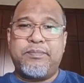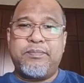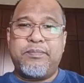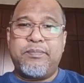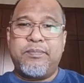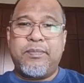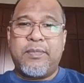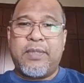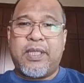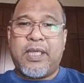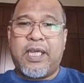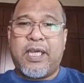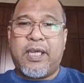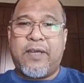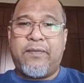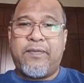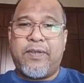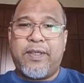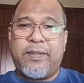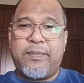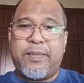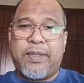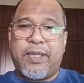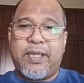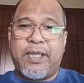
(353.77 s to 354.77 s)

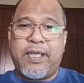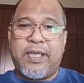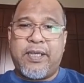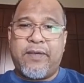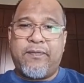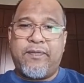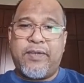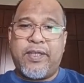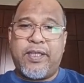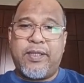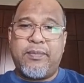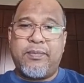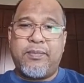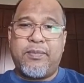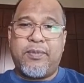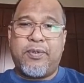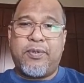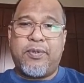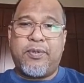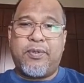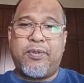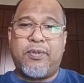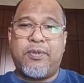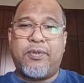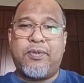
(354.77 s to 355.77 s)
having
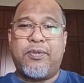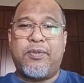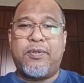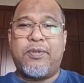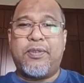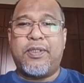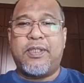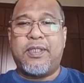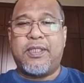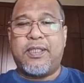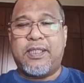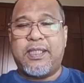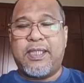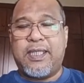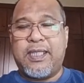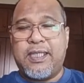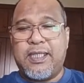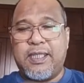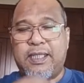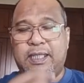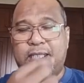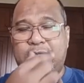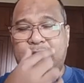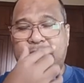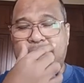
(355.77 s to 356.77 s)
more
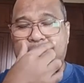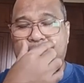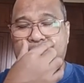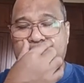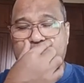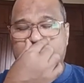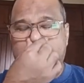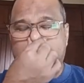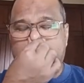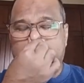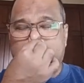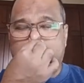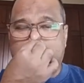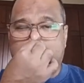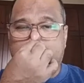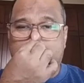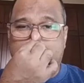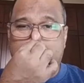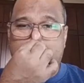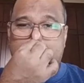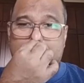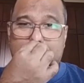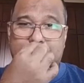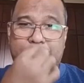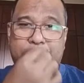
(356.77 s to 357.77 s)

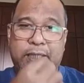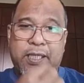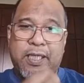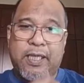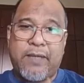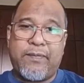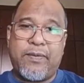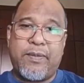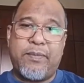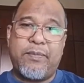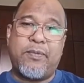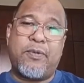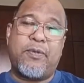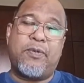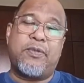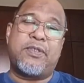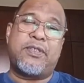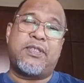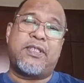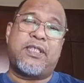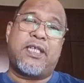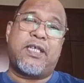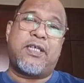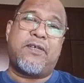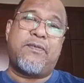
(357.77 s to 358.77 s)
planes, by having more
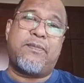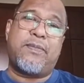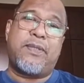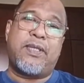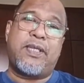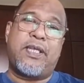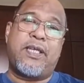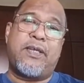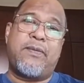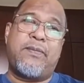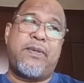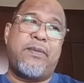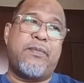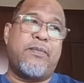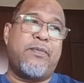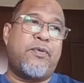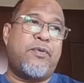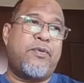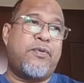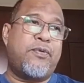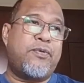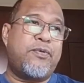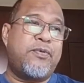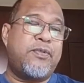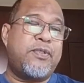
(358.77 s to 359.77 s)
staff, by having more
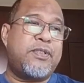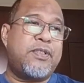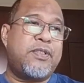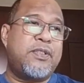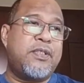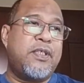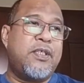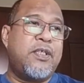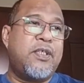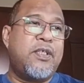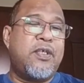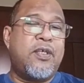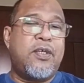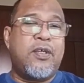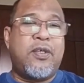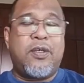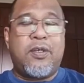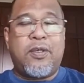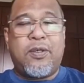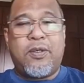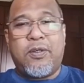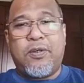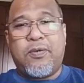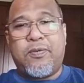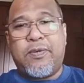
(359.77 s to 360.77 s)
routes.
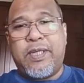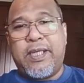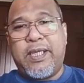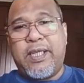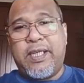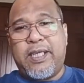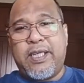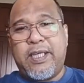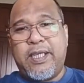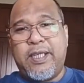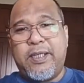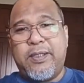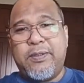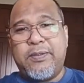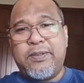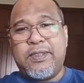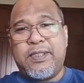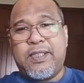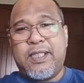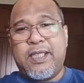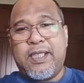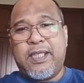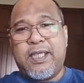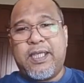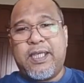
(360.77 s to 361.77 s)
Or what they can do is
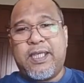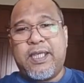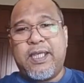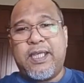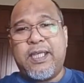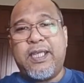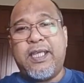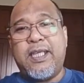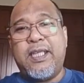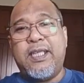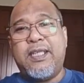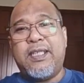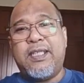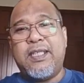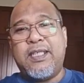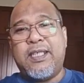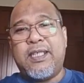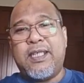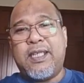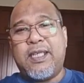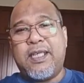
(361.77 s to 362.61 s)
that they can integrate